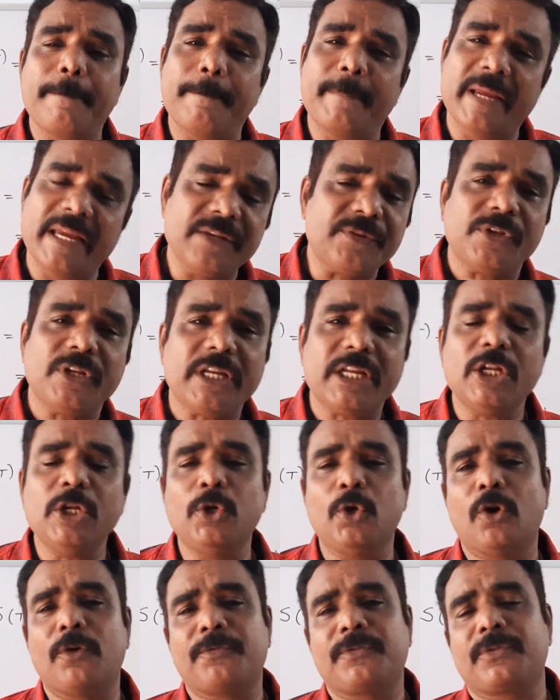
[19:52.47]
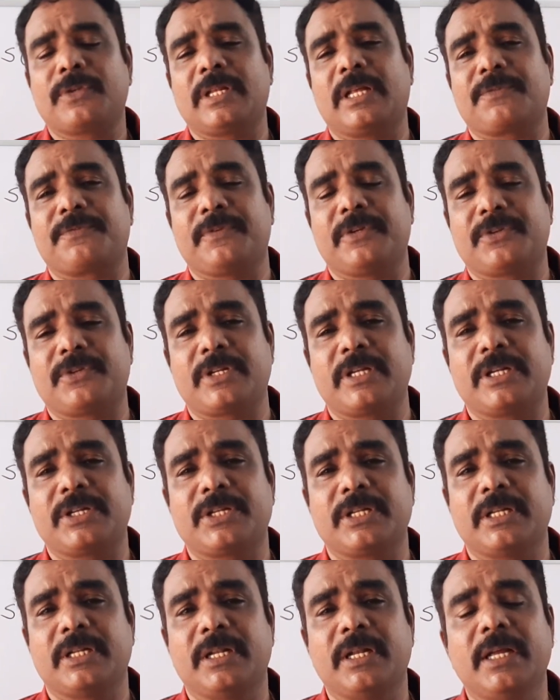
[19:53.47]
basically of surface
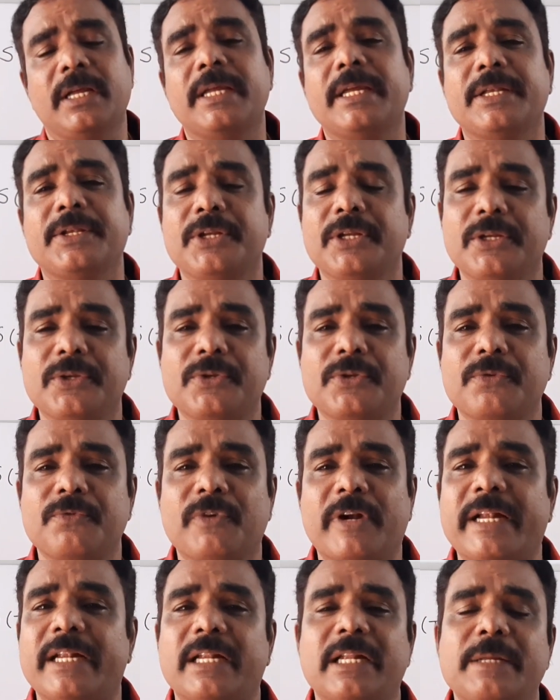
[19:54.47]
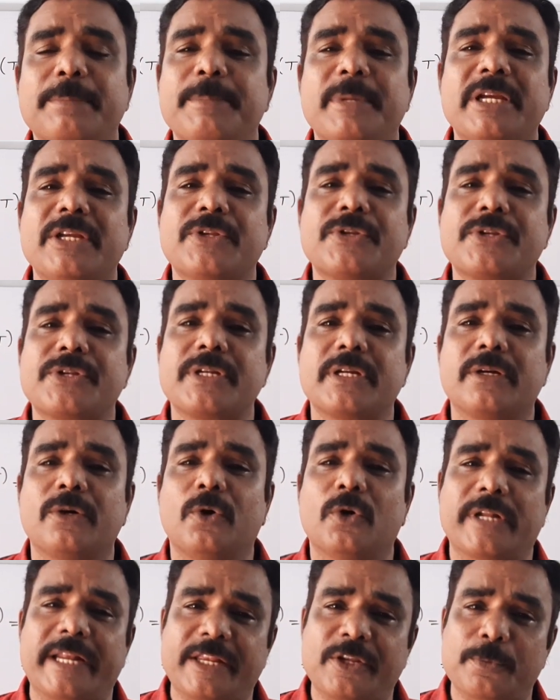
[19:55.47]
tension, it is widely based
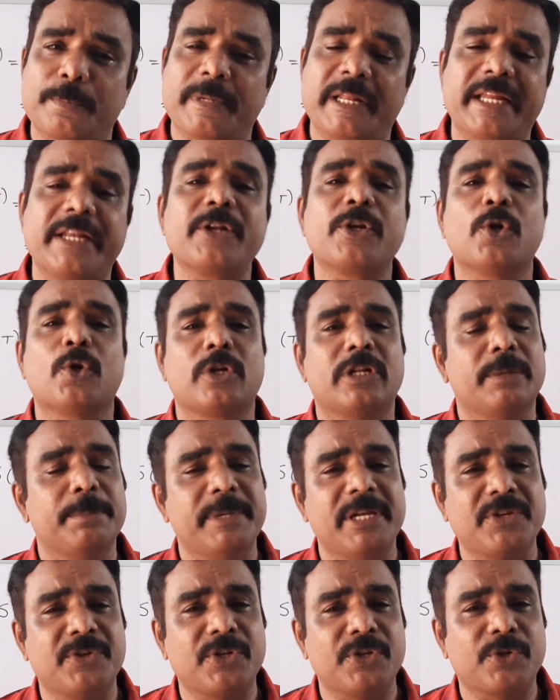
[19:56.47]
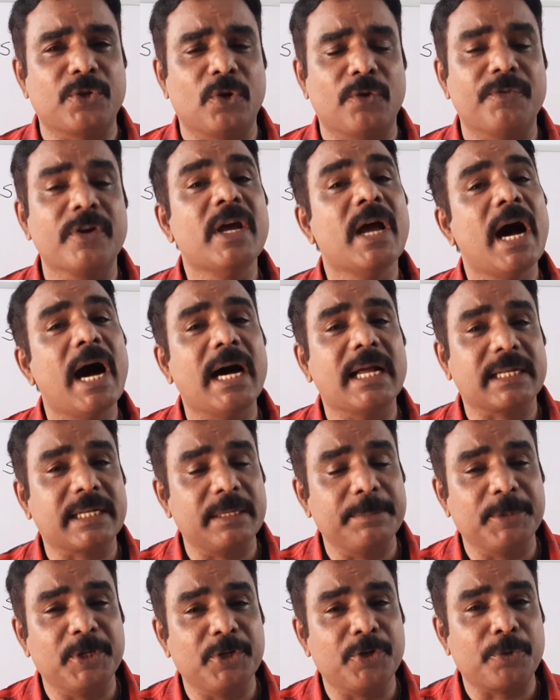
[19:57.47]
or explained on the basis of
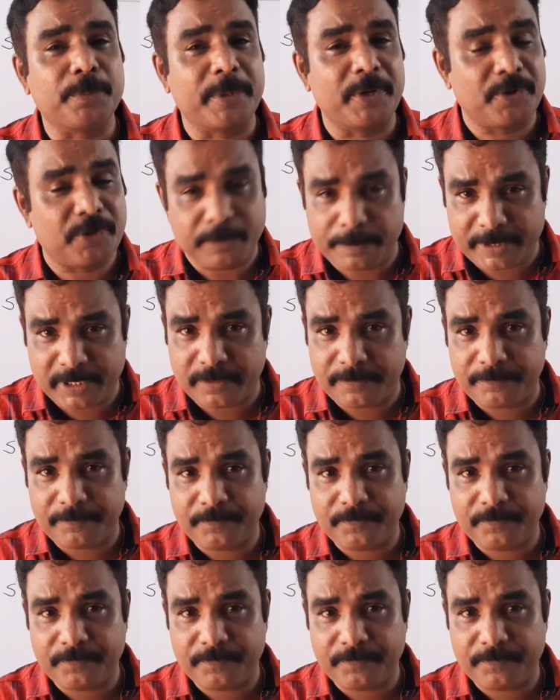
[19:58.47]
Archimedes' principle.